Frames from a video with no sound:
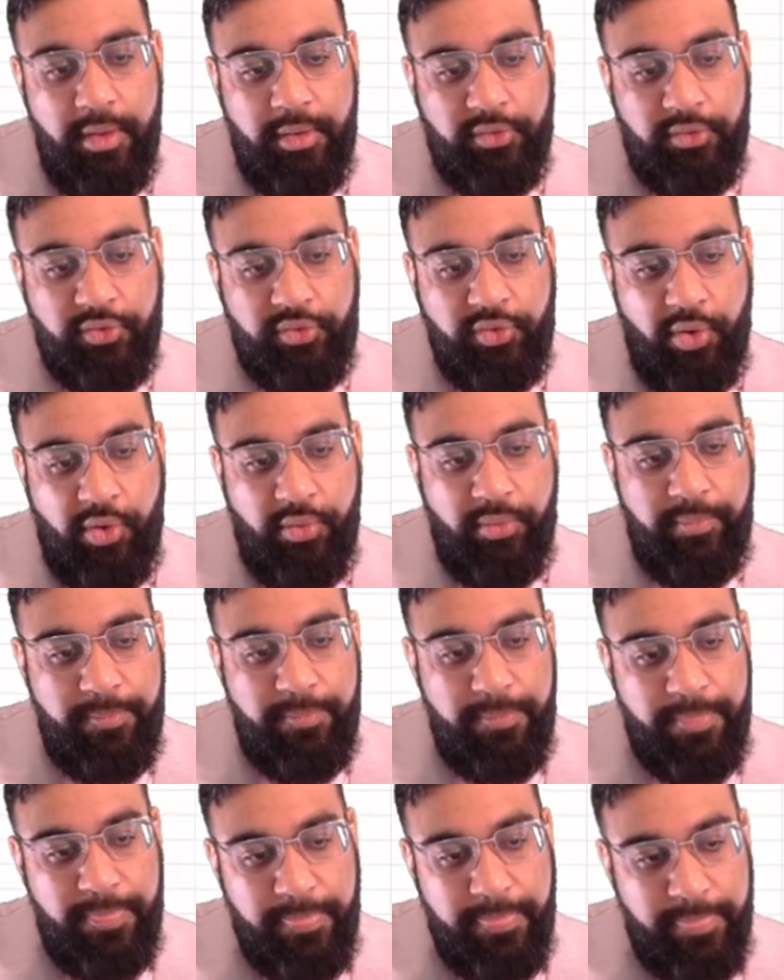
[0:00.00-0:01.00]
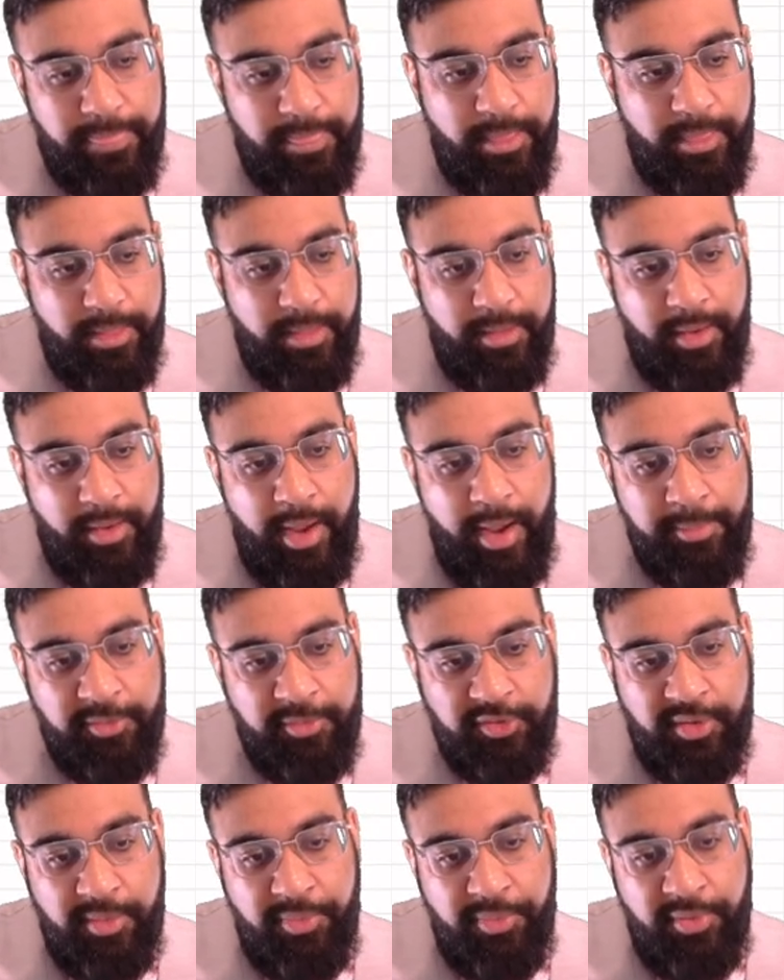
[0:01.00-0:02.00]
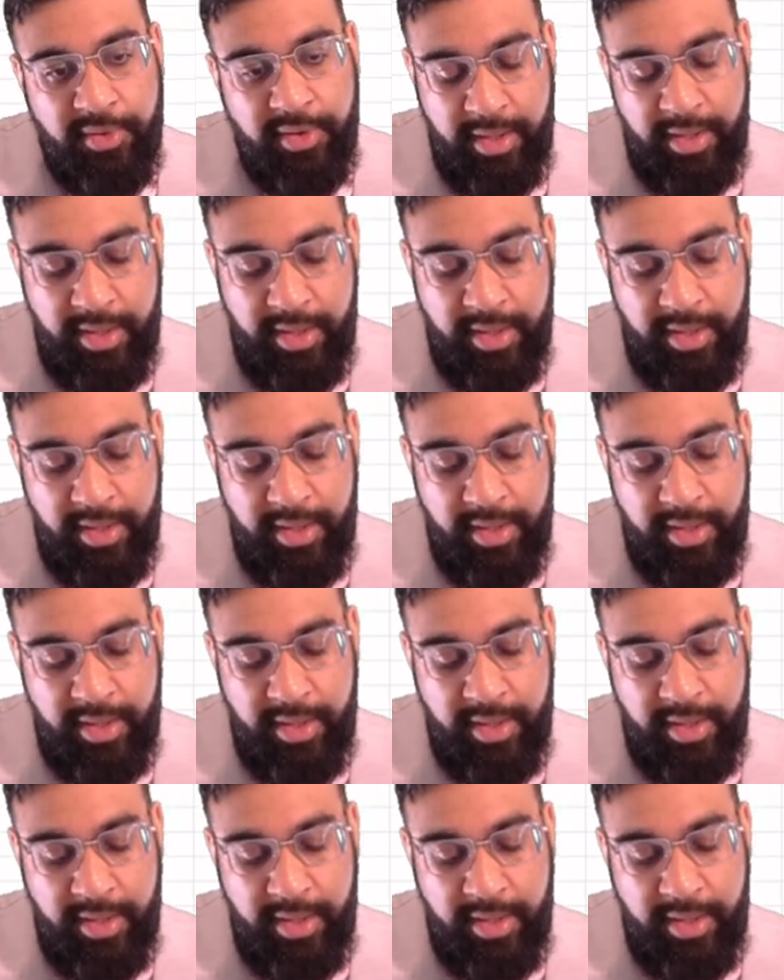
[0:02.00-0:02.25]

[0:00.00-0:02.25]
So I'm just going to